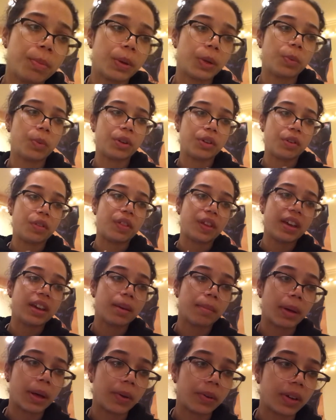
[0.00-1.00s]
when you think
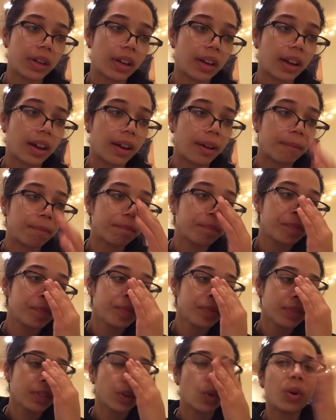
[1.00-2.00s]
about it.
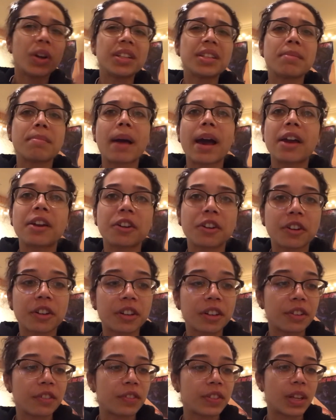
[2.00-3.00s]
What does it matter
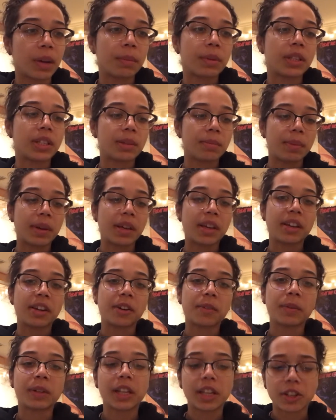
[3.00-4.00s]
if someone's been in a
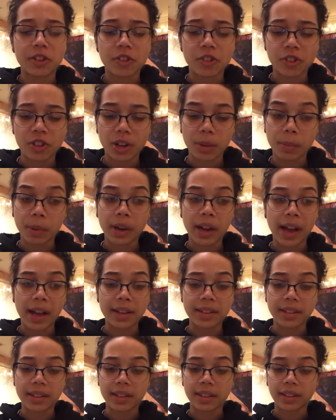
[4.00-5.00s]
relationship or
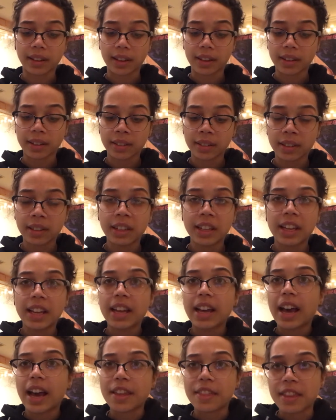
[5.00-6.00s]
hasn't? Like,
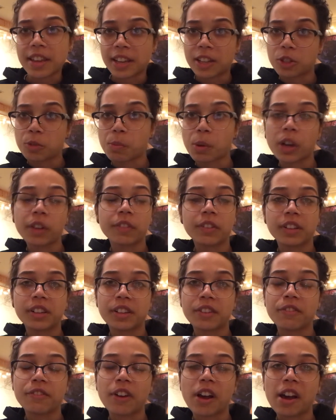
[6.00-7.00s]
I think it's perfectly
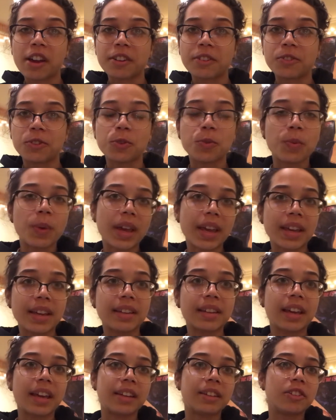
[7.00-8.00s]
fine to wait
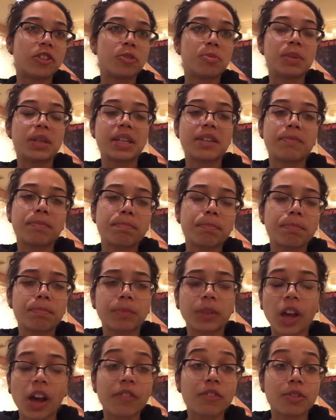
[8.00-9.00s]
and to be
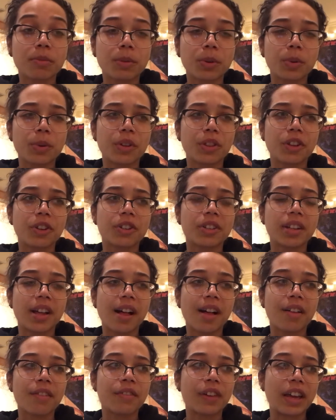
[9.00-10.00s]
comfortable with
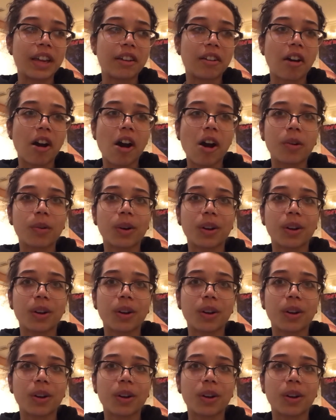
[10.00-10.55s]
yourself and not want to